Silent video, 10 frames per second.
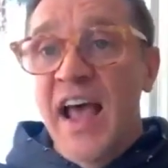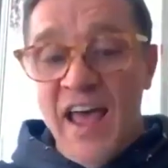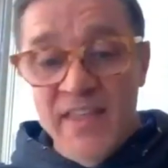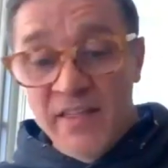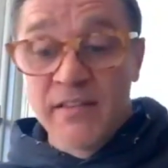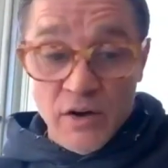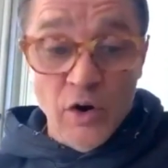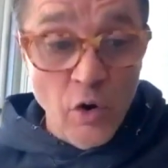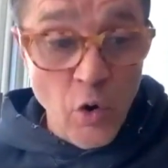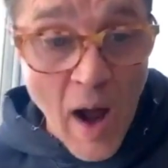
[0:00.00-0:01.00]
And then
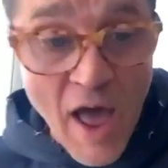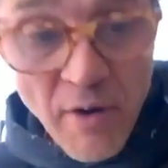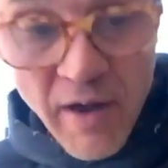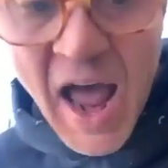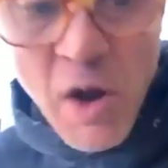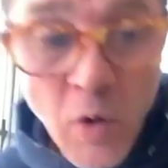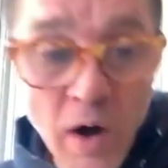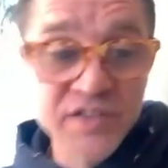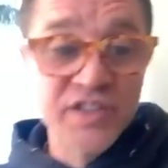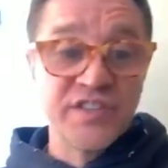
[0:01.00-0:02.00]
who I thought I
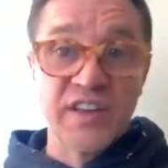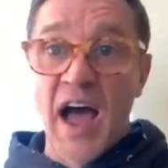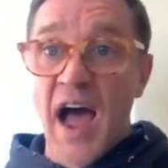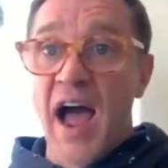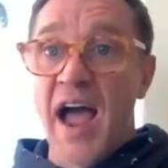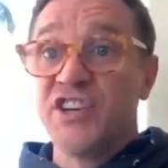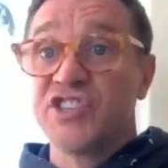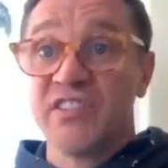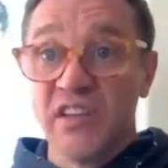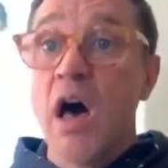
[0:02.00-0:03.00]
was is I
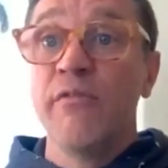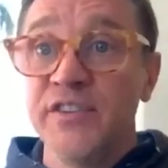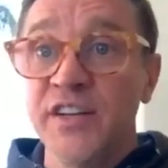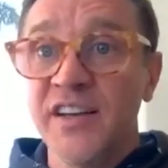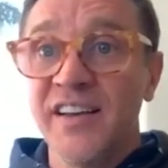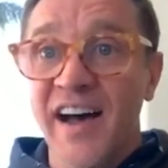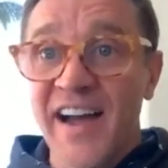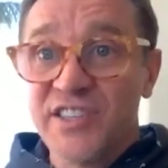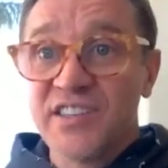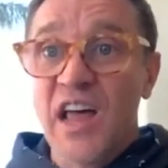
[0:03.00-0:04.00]
just loved
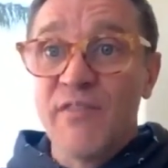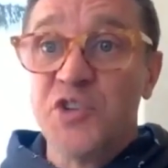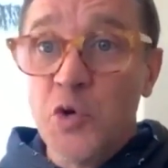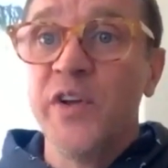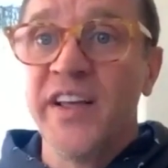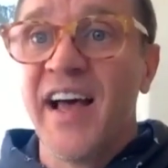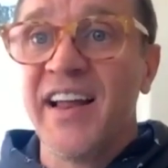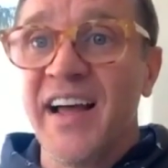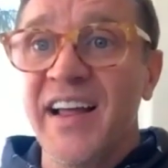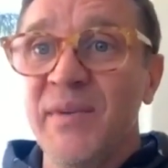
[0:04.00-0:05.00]
doing it.
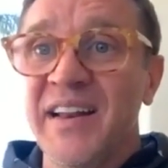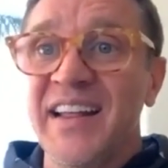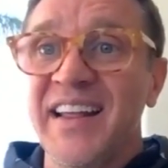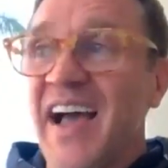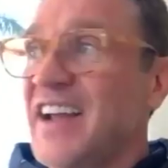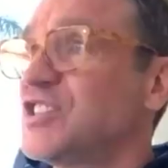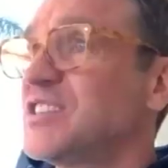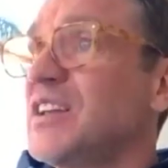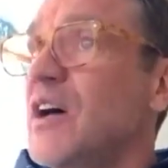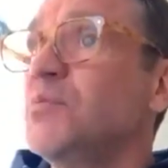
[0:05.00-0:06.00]
I just
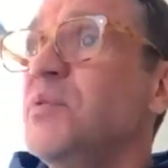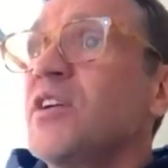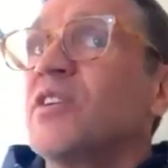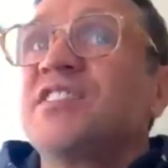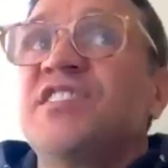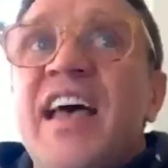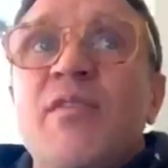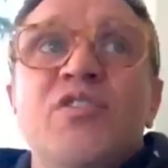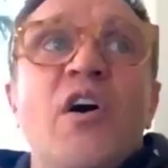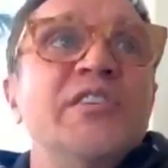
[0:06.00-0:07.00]
loved being on set
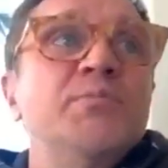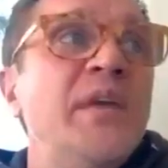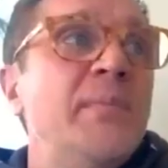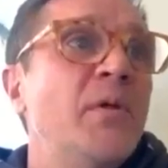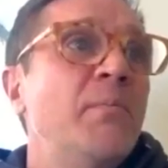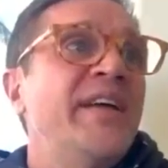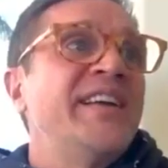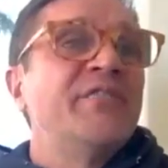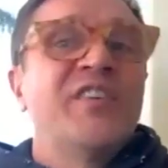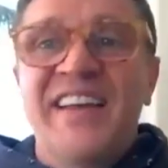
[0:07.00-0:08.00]
with all these people and playing
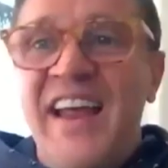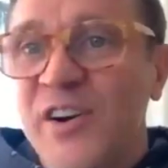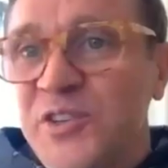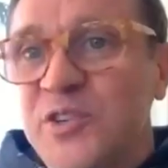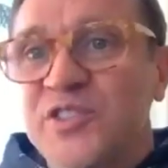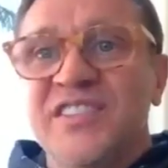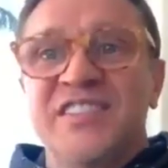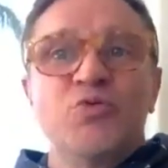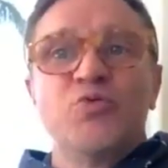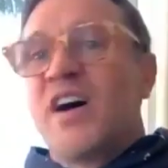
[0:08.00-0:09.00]
different characters
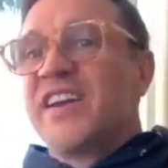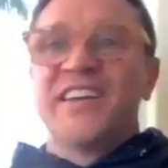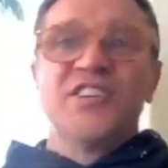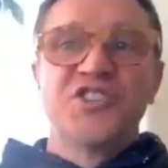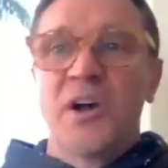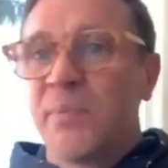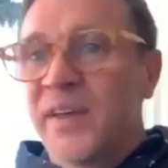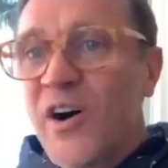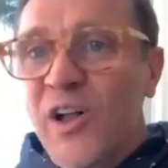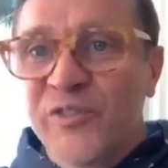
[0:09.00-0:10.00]
and running and
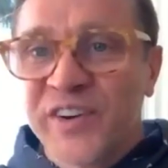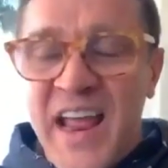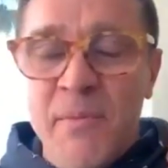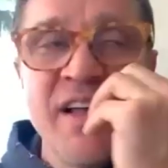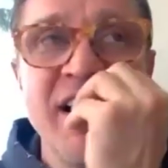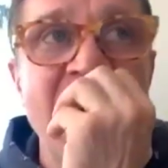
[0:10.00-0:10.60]
jumping all for camera.